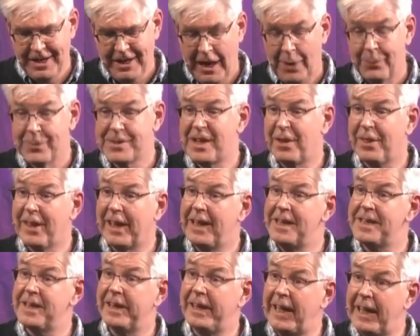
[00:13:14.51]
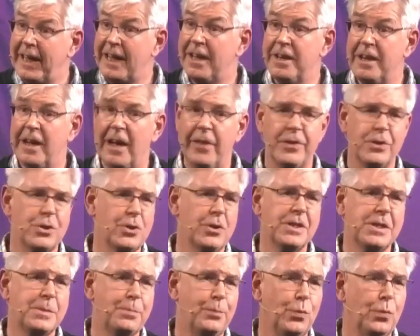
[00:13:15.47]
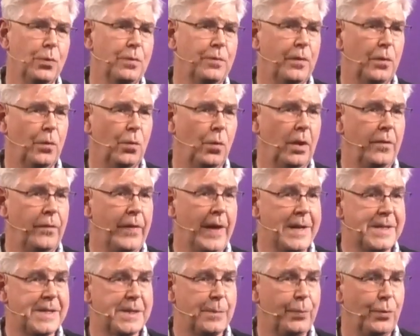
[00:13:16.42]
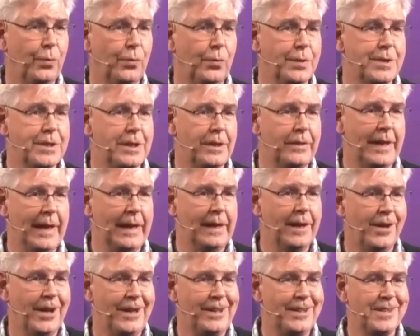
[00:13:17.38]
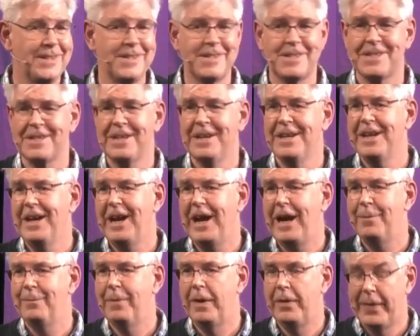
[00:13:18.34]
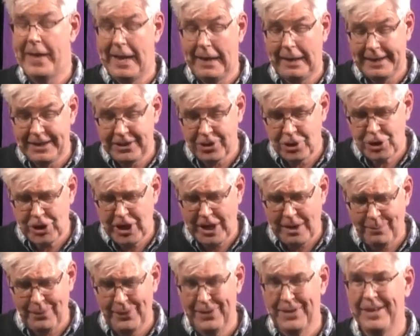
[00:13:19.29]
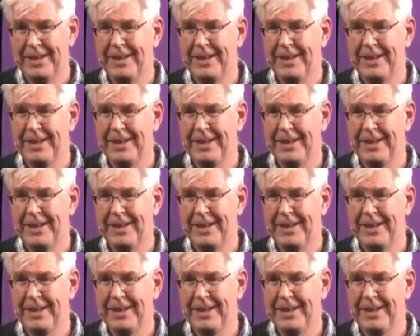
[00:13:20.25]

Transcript: I want to say thank you to Ian and the Trust Board for all of their support and their guidance and their leadership.